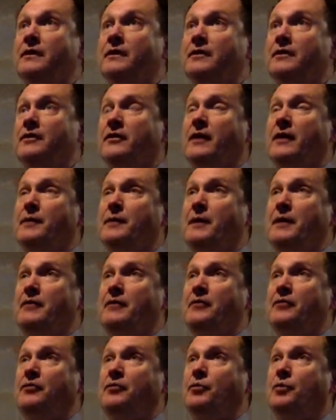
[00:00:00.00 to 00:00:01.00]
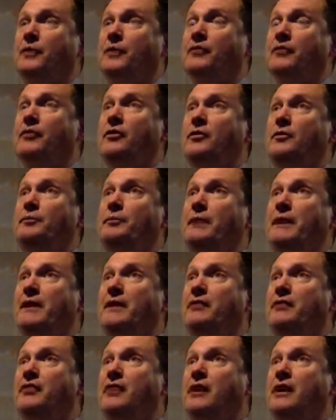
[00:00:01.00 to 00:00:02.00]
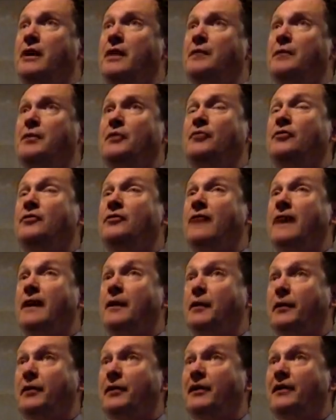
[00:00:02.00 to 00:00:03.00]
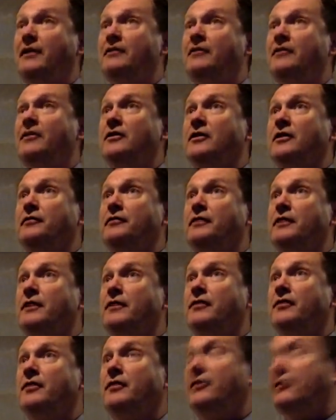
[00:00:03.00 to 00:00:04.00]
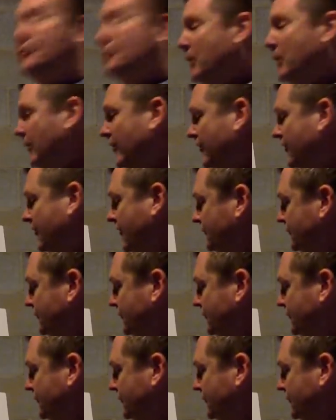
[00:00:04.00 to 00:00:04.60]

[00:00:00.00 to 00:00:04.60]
So that means once you pick a job, you stay with it until it finishes its burst.